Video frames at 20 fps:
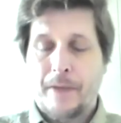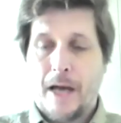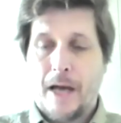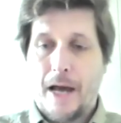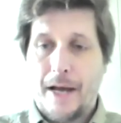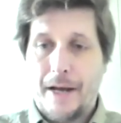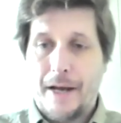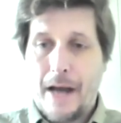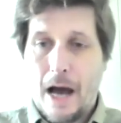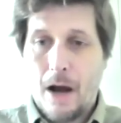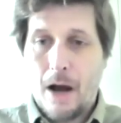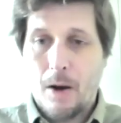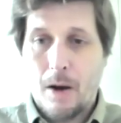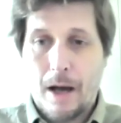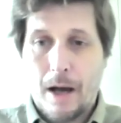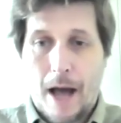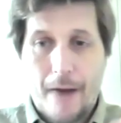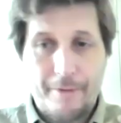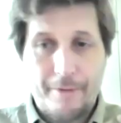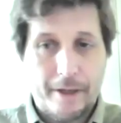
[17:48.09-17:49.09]
And
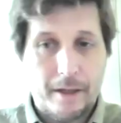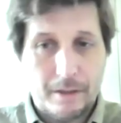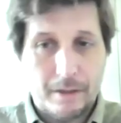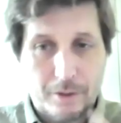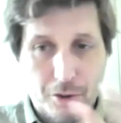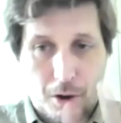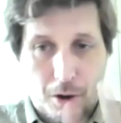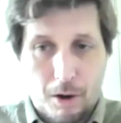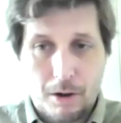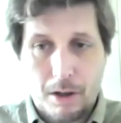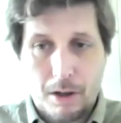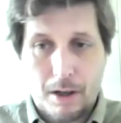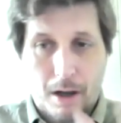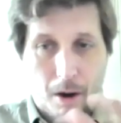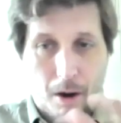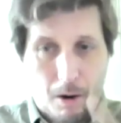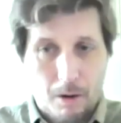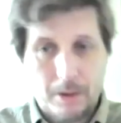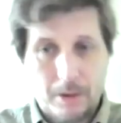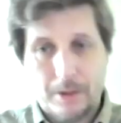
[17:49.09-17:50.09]
now having a
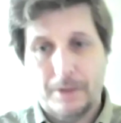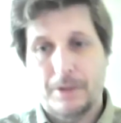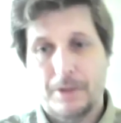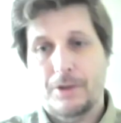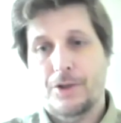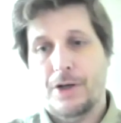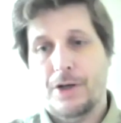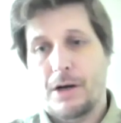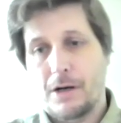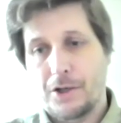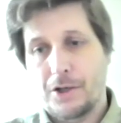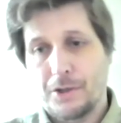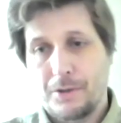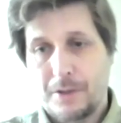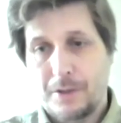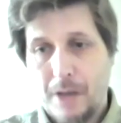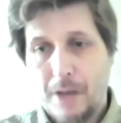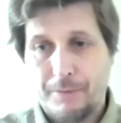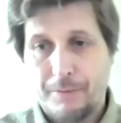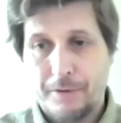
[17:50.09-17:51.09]
hawk in charge
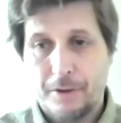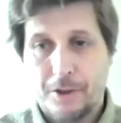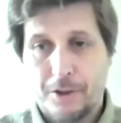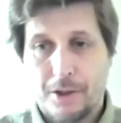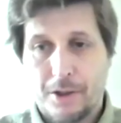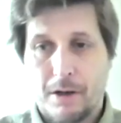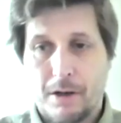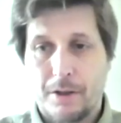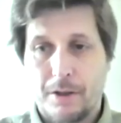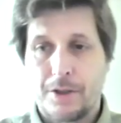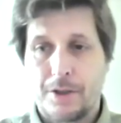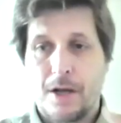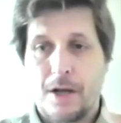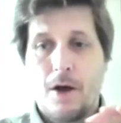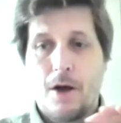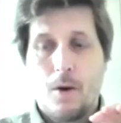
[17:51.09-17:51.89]
or a dove in charge